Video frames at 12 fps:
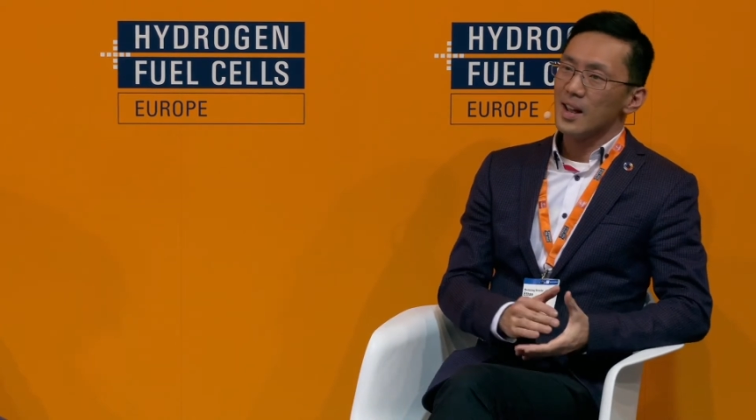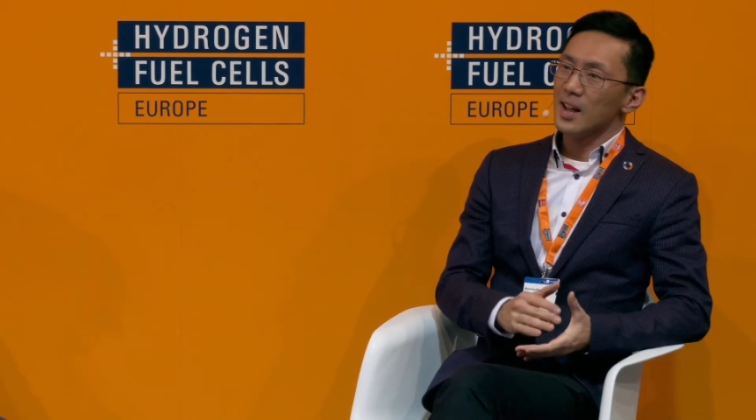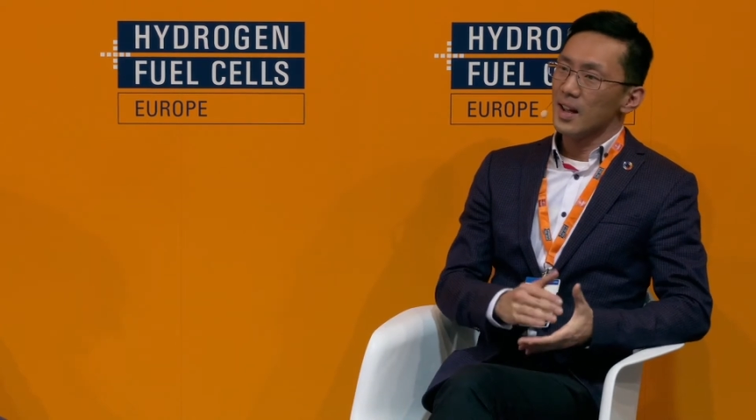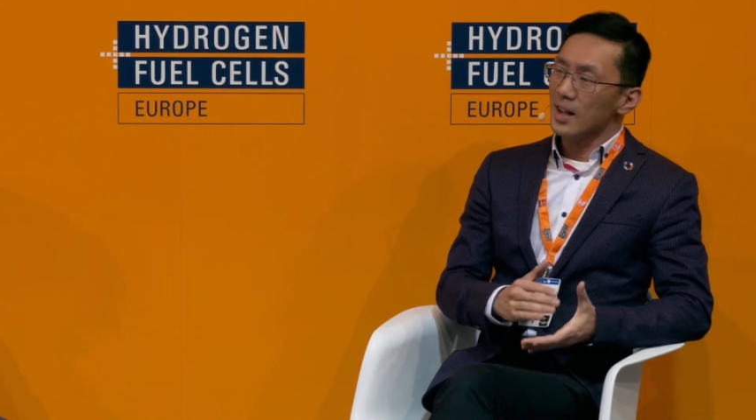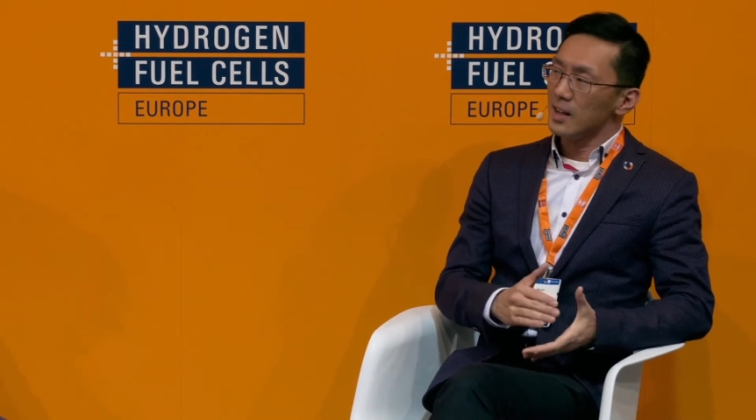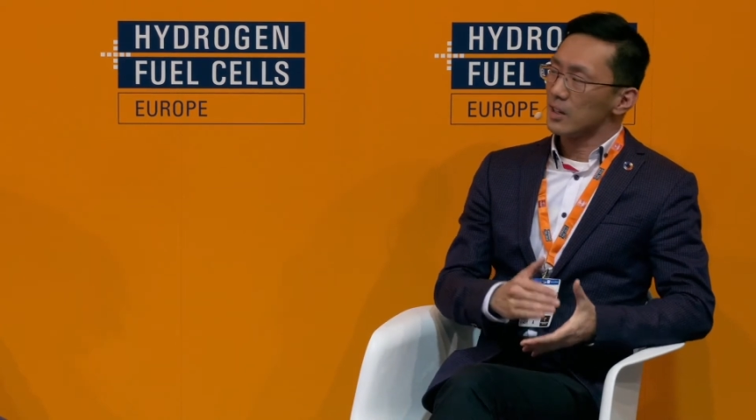
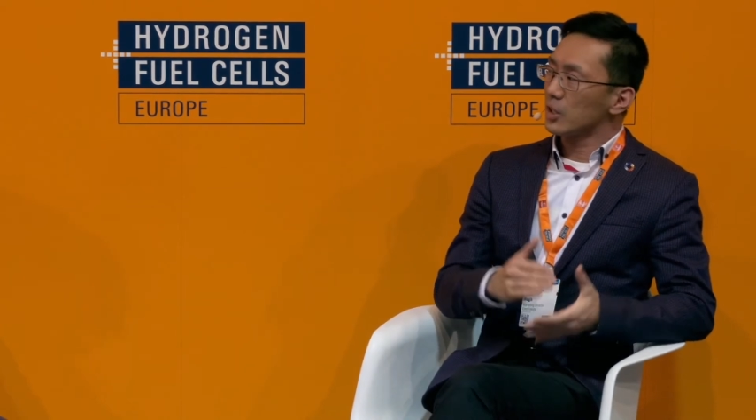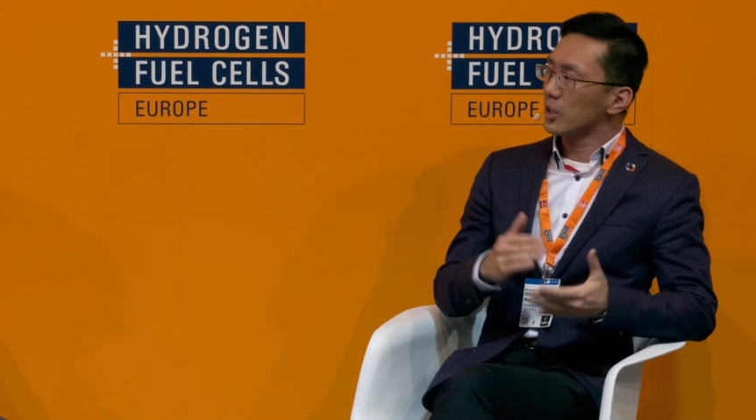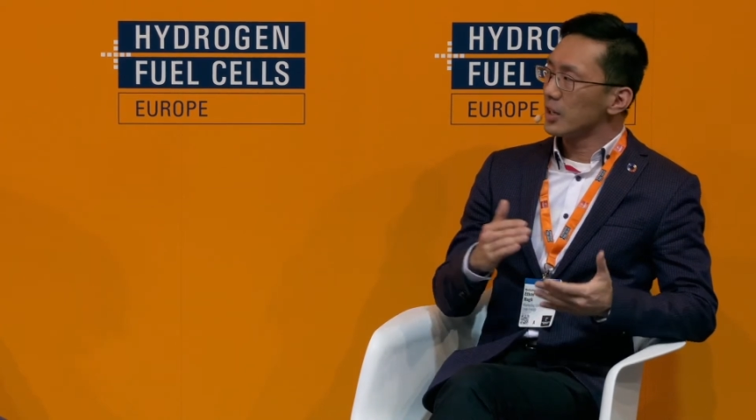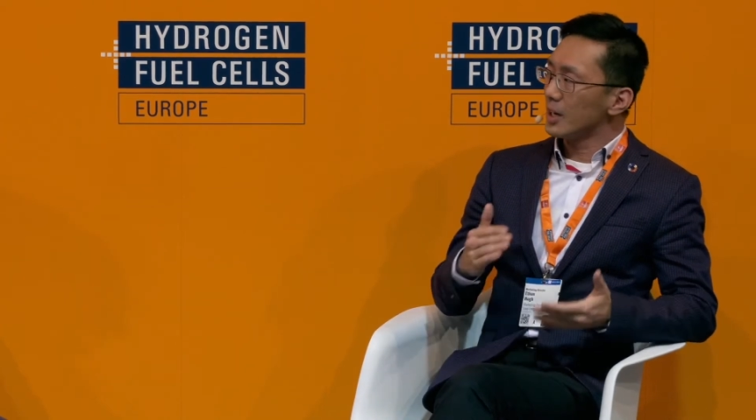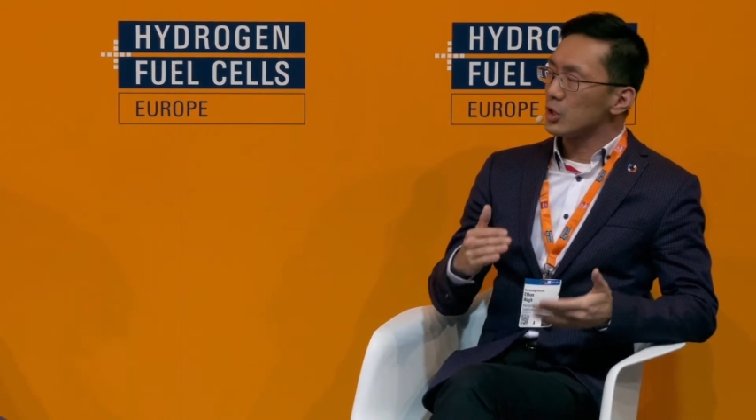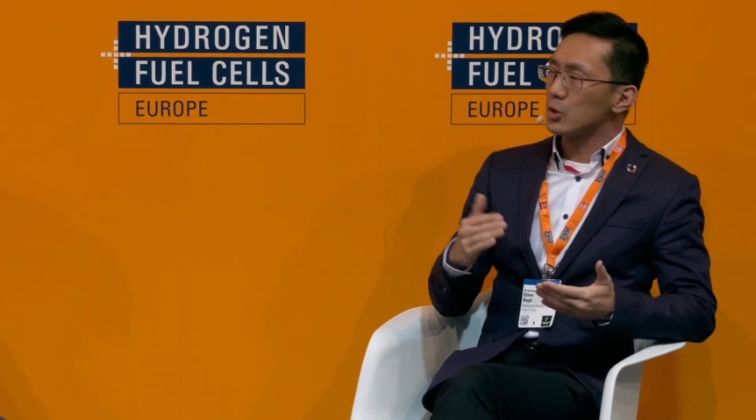hey,
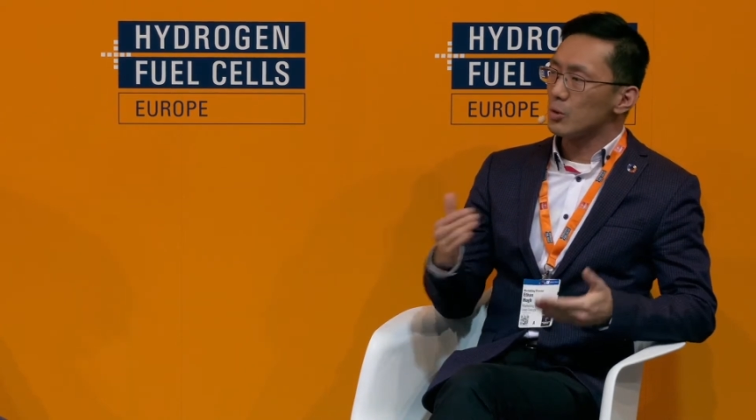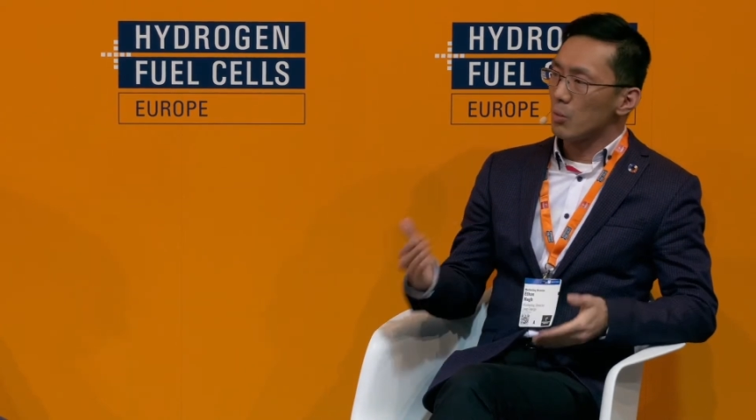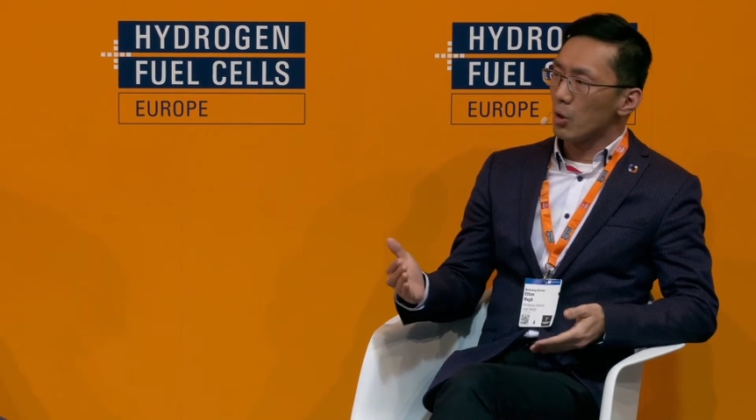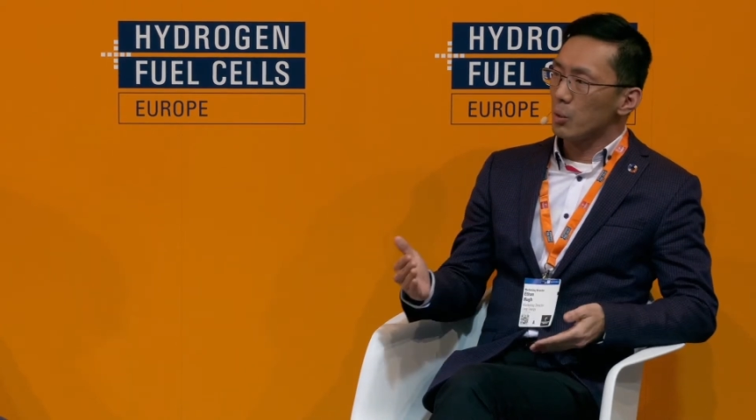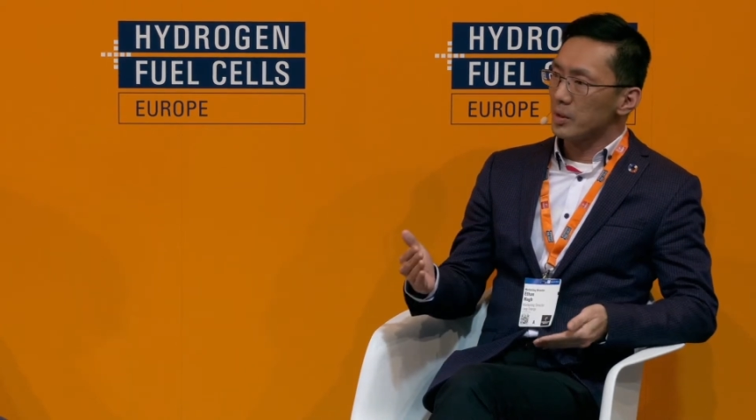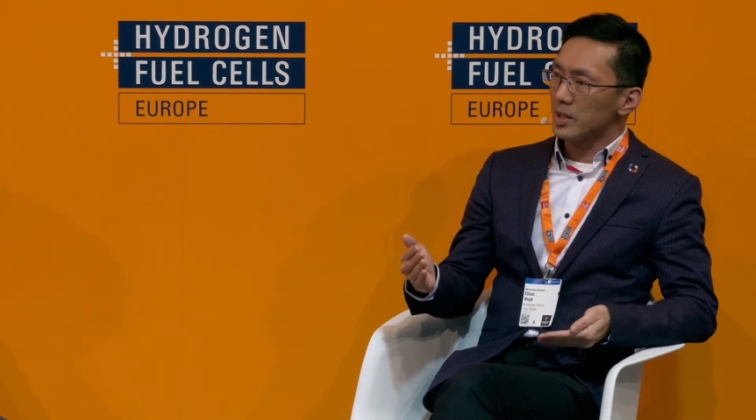could I do
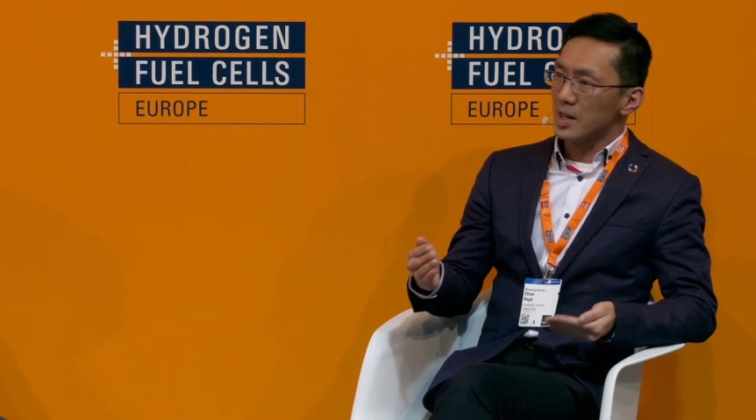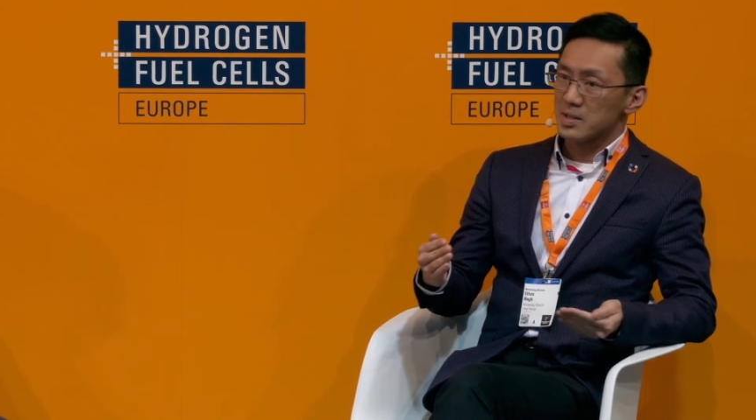more with that